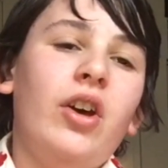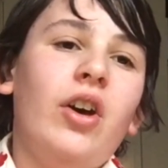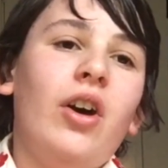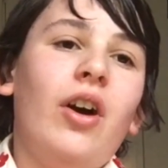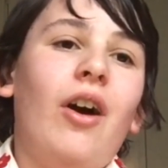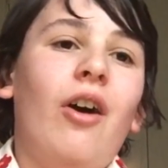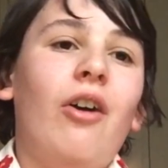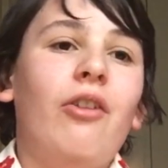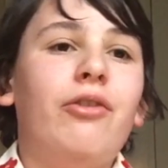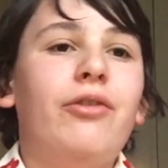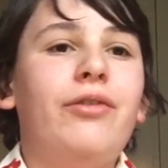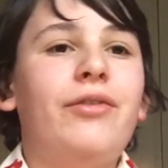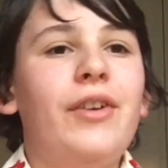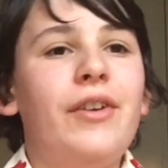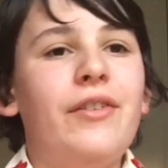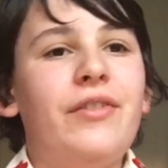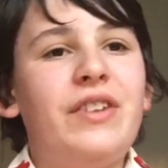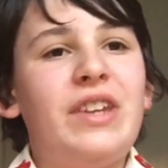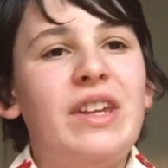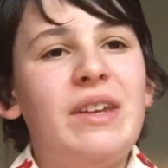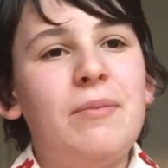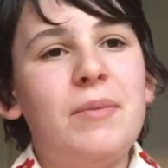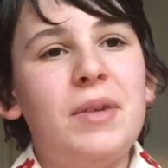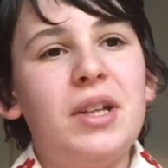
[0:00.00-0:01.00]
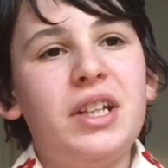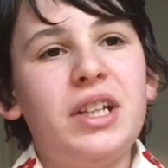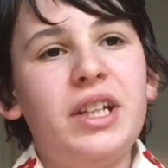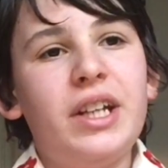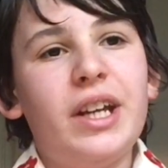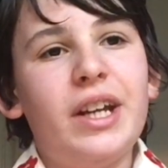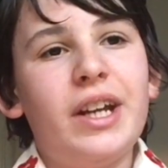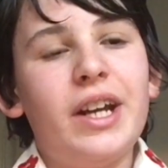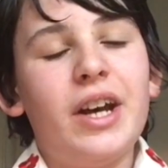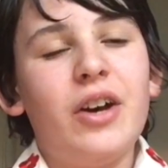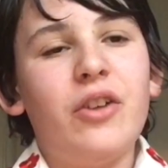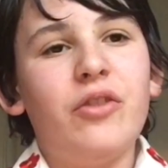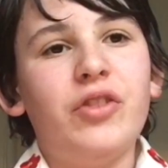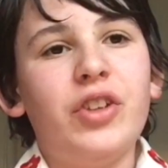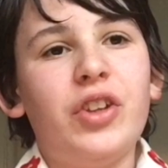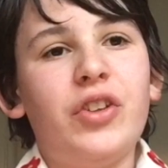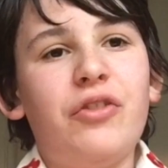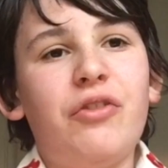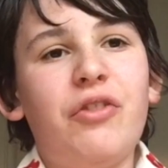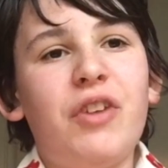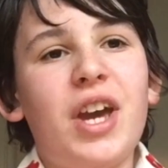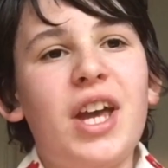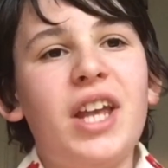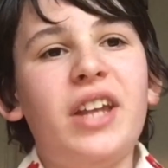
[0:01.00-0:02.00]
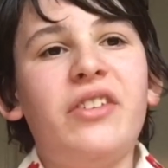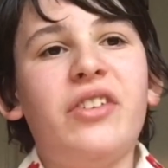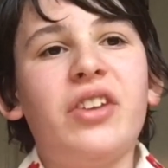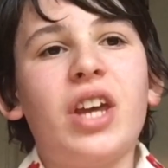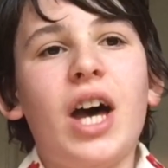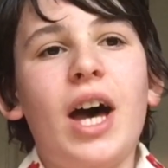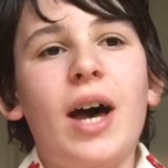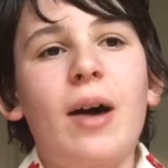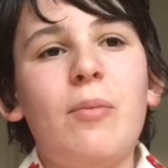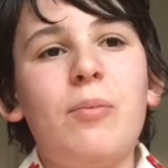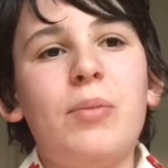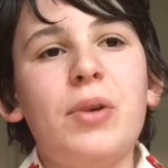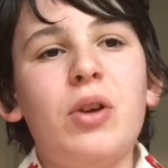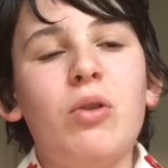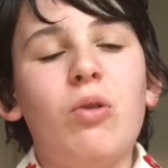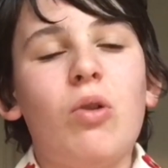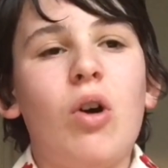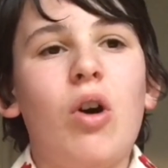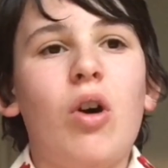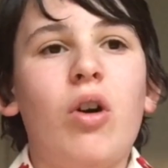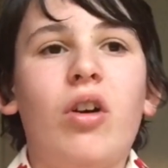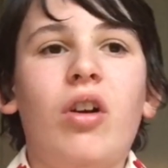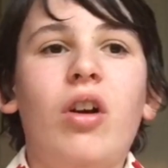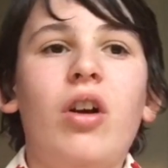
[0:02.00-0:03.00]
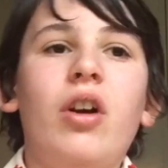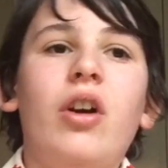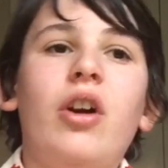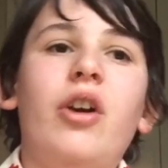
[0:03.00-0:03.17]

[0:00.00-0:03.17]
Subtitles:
of 50 million Elvis fans can't be wrong,